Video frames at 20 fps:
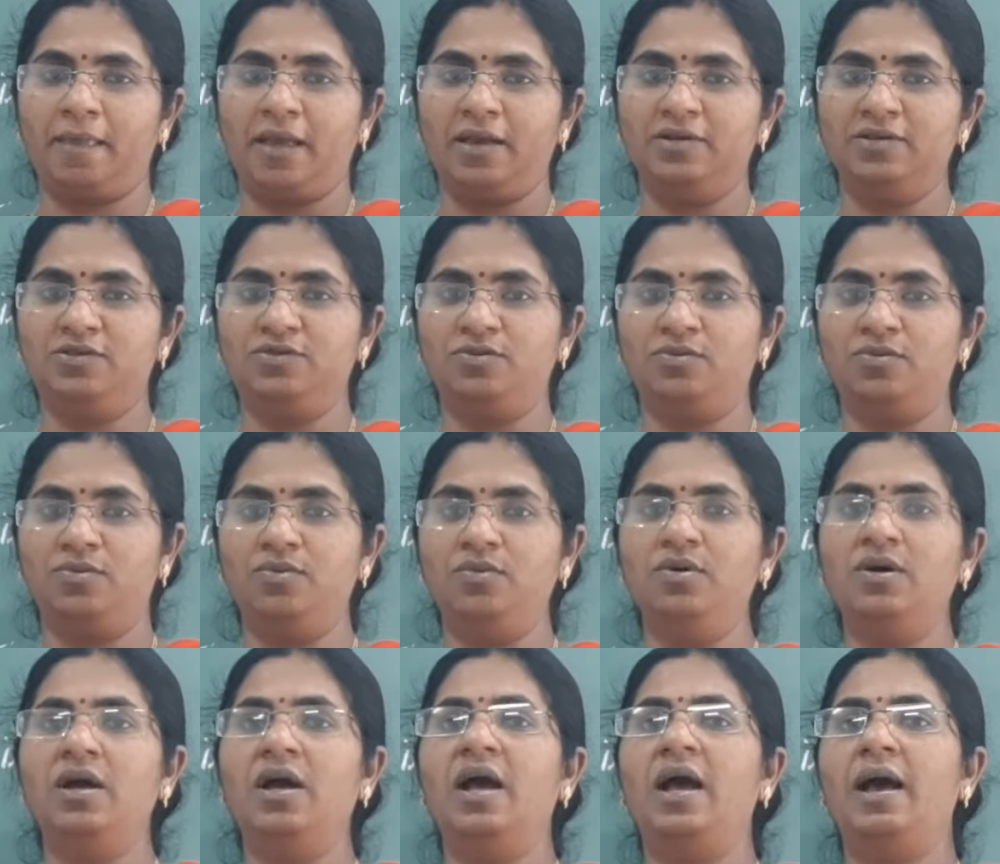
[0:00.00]

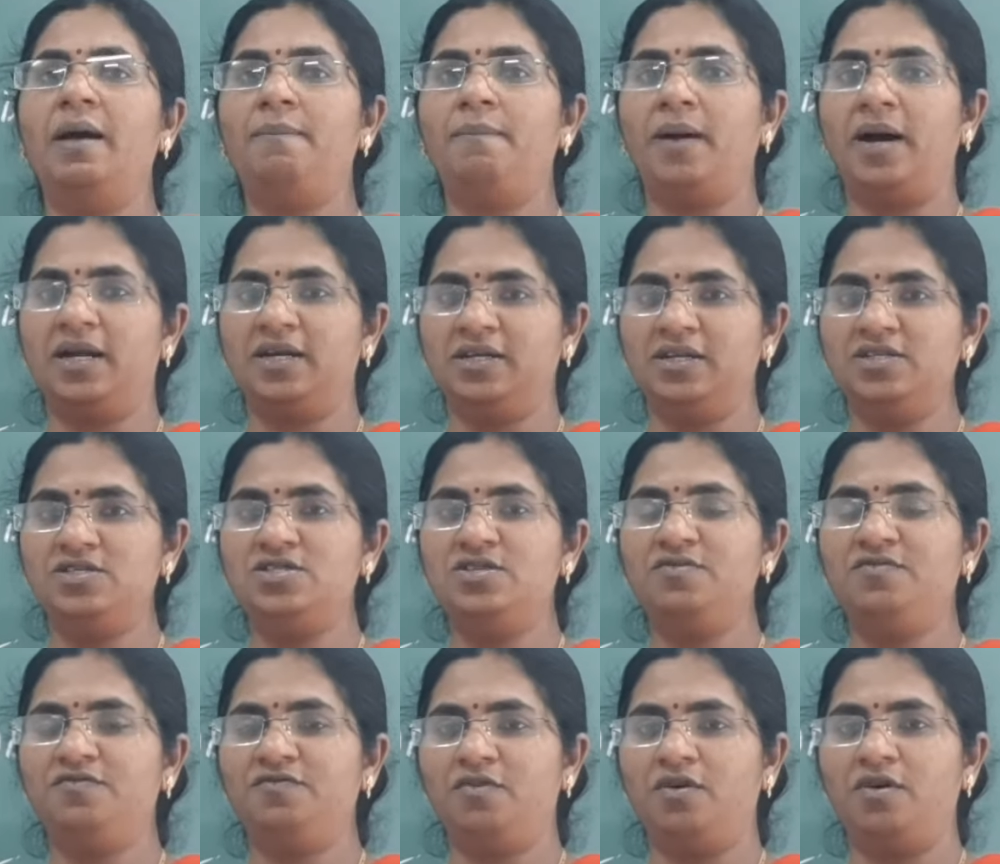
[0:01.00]
So a
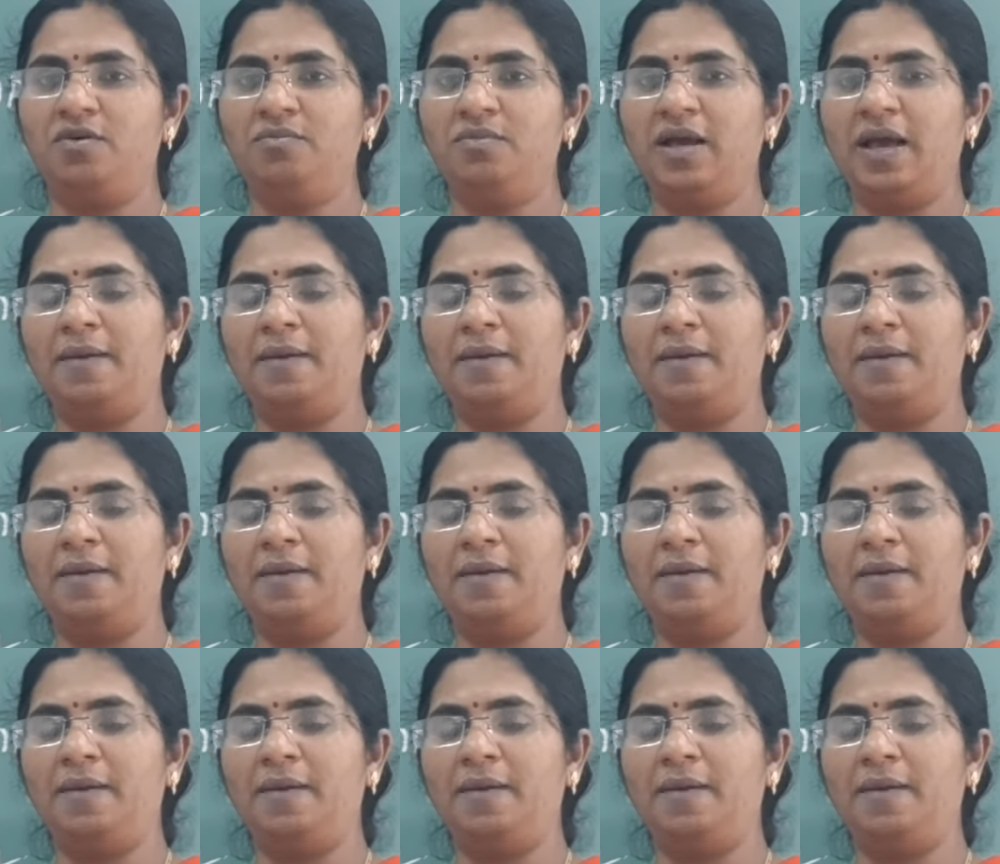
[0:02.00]
partnership firm